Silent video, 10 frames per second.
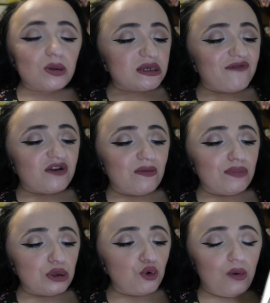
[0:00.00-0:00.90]
There's even a
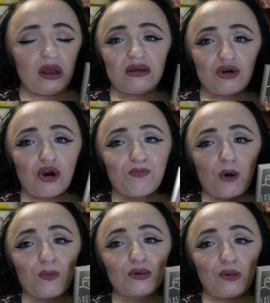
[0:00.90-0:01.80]
blue one or a
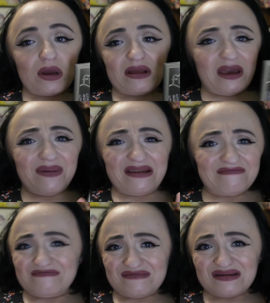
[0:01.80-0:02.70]
purple one. I mean,
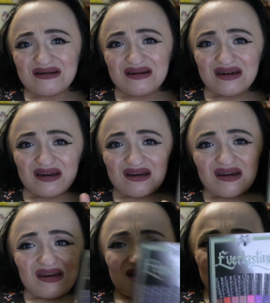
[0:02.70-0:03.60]

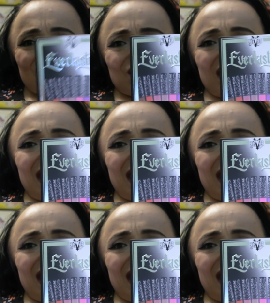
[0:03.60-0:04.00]
look